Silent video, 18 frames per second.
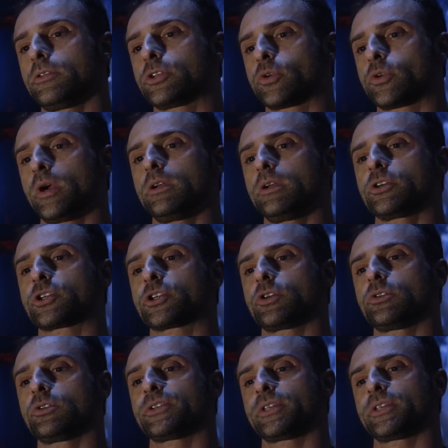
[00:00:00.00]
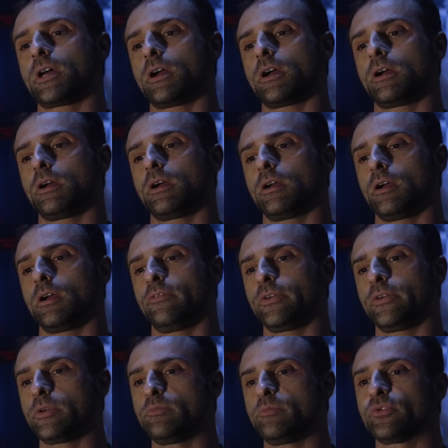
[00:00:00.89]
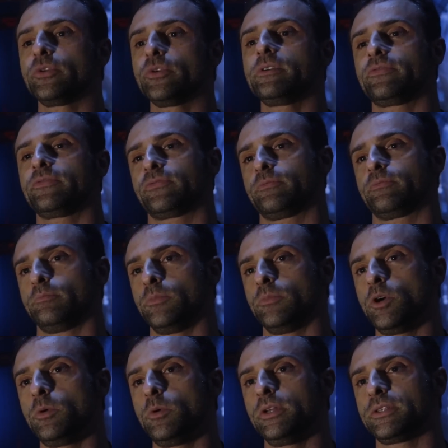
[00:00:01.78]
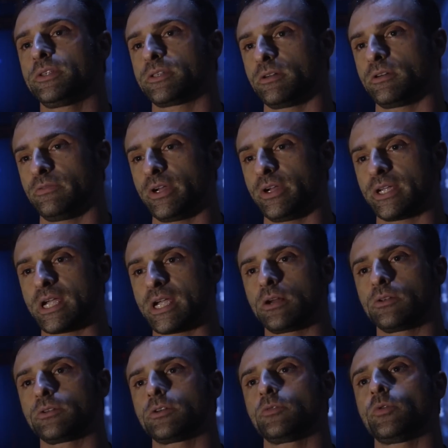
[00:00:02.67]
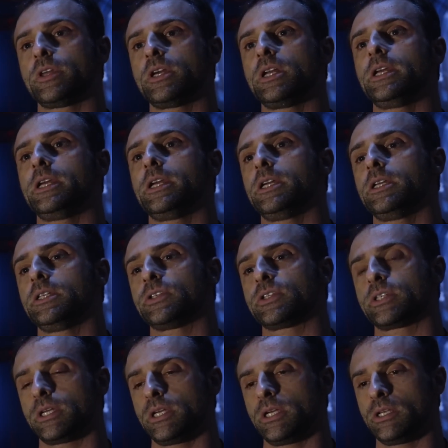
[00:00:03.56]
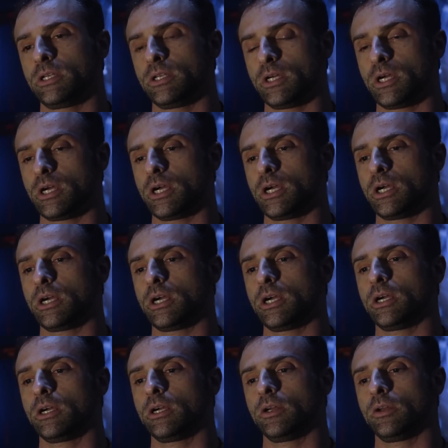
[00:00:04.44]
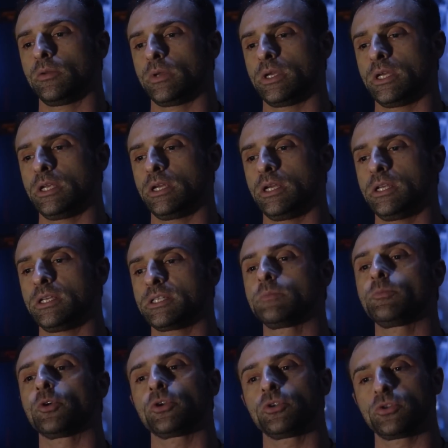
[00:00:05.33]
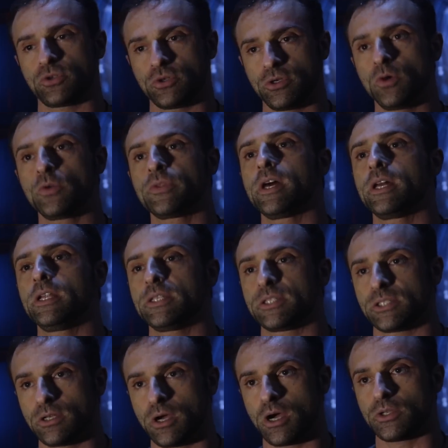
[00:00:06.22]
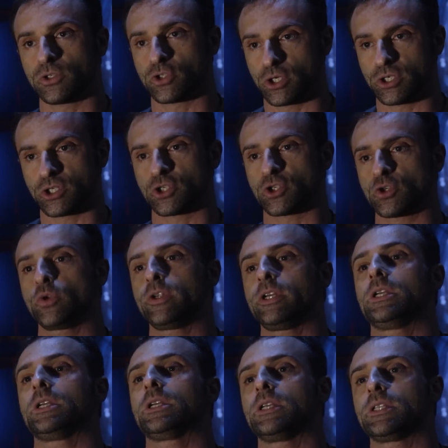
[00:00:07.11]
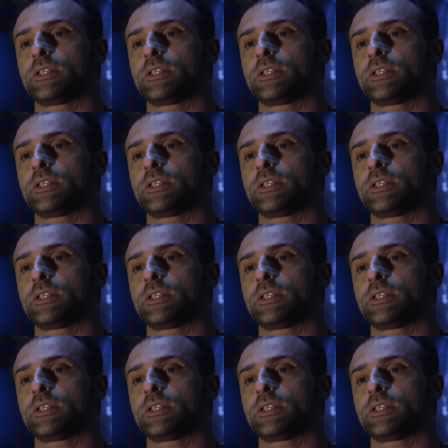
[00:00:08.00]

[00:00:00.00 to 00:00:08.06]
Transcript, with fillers: The trailer shows a very brief moments of encounter with aliens, and it is important to note that it's not just shooting.